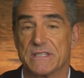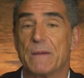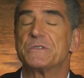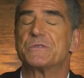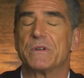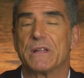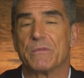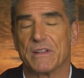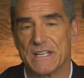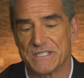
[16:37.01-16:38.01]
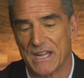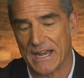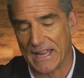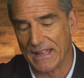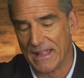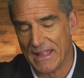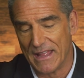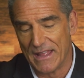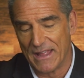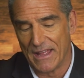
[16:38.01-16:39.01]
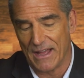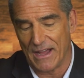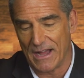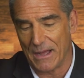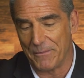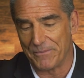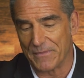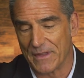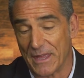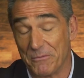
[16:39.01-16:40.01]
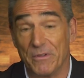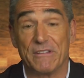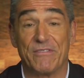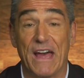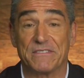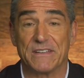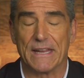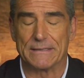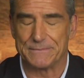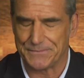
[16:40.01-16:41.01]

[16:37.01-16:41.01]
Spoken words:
And that was really, really exciting and really fascinating.